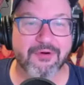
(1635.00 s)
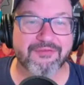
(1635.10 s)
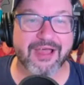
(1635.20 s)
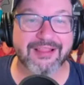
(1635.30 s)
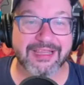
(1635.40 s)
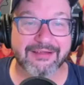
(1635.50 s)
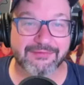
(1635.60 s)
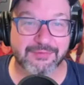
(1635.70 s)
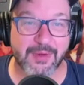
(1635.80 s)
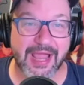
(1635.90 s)
finally
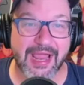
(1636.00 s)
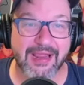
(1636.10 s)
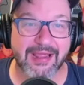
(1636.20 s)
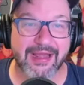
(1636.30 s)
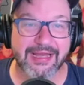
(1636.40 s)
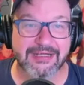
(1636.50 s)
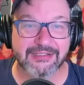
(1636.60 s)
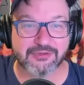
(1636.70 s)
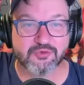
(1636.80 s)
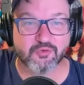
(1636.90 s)
gives way and he
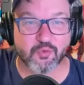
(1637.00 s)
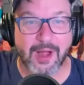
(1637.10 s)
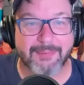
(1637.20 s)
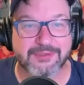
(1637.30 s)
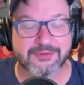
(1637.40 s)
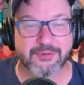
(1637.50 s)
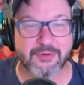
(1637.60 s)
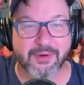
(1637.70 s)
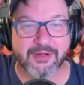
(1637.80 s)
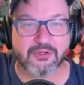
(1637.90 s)
just drops
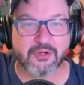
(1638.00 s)
through and